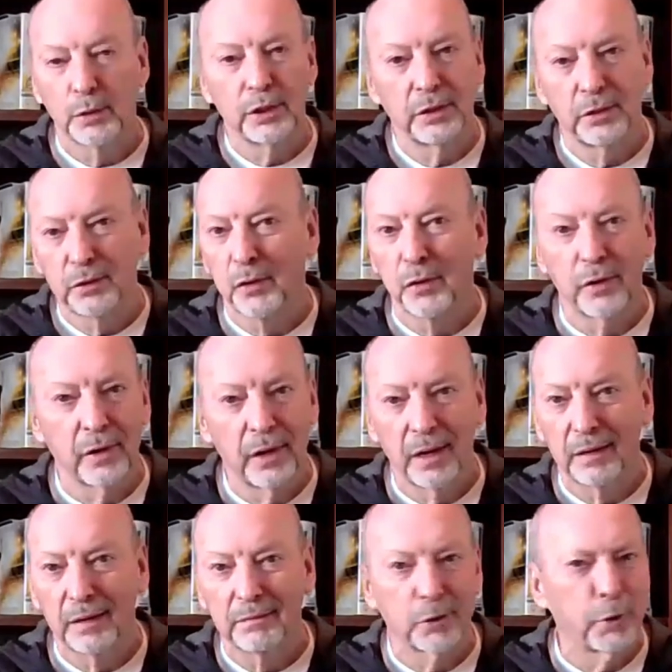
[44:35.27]
Lotto
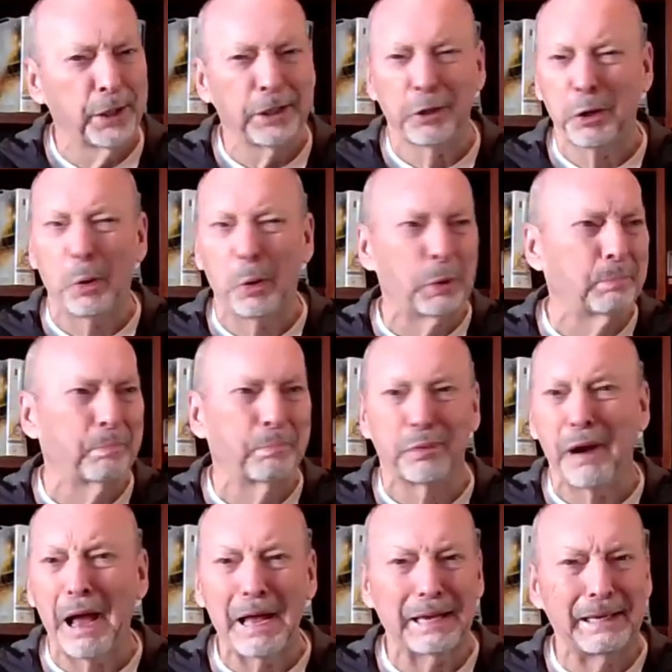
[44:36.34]
Diodora,
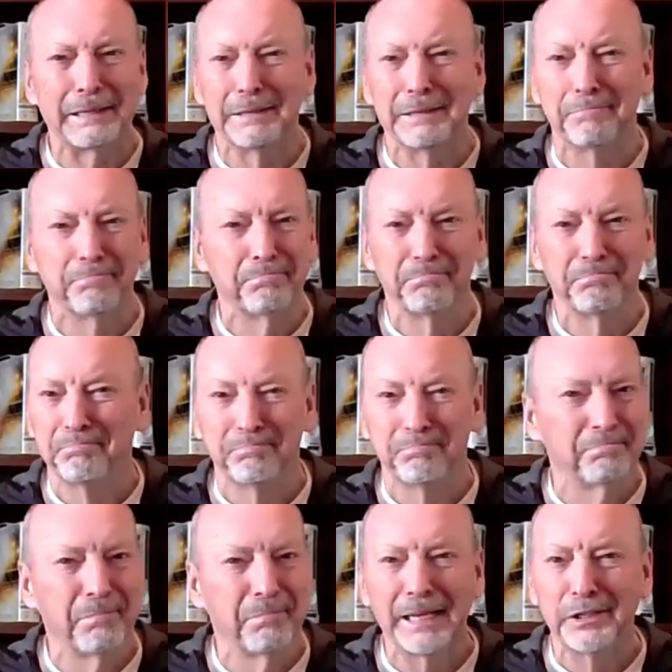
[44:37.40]
Goal, Brine,
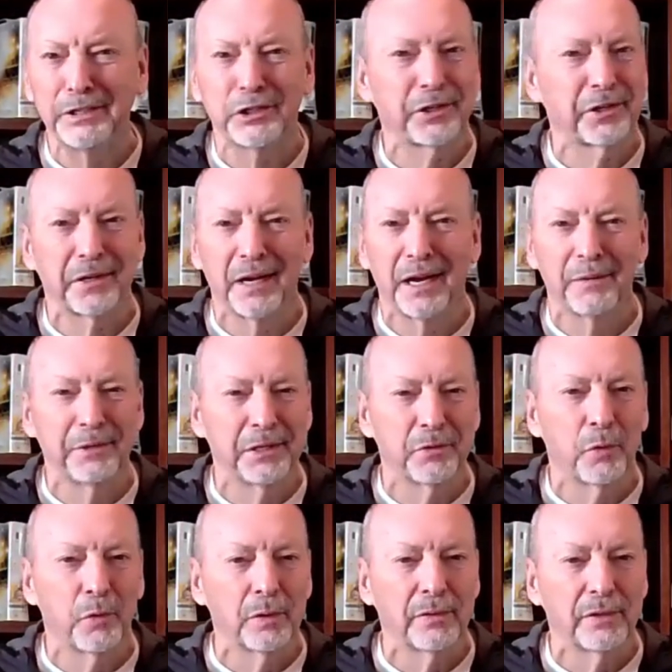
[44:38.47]

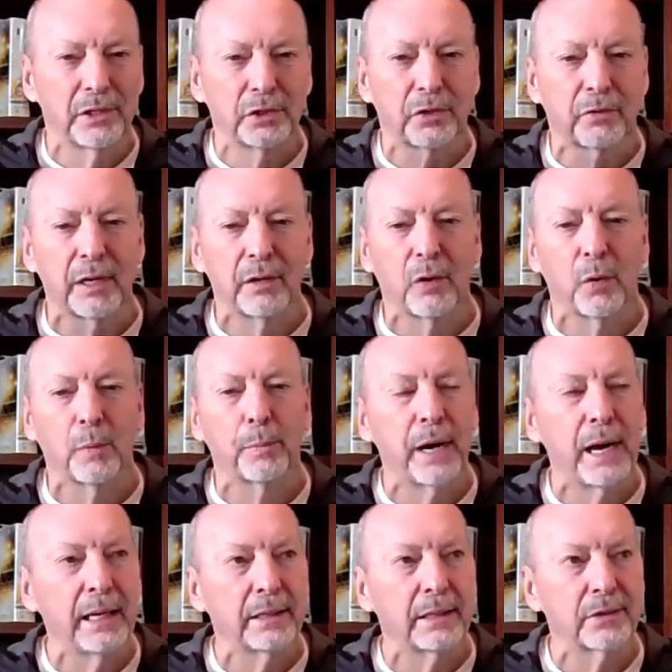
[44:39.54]
Mitre. I mean, all of these
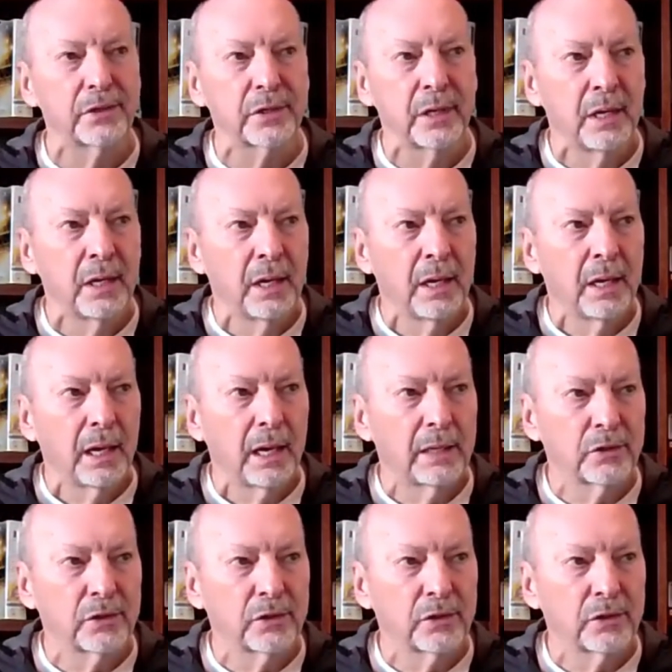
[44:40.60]
great old brands.